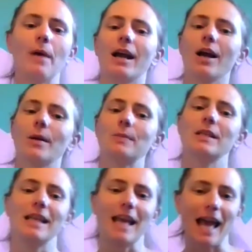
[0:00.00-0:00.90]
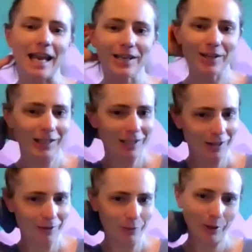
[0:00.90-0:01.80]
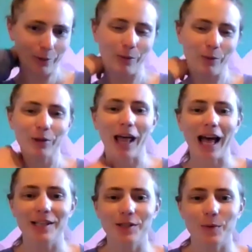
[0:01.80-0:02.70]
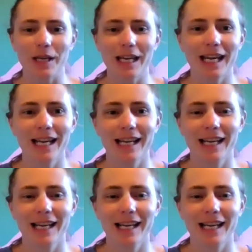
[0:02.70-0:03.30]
back up to the end of where we were last week.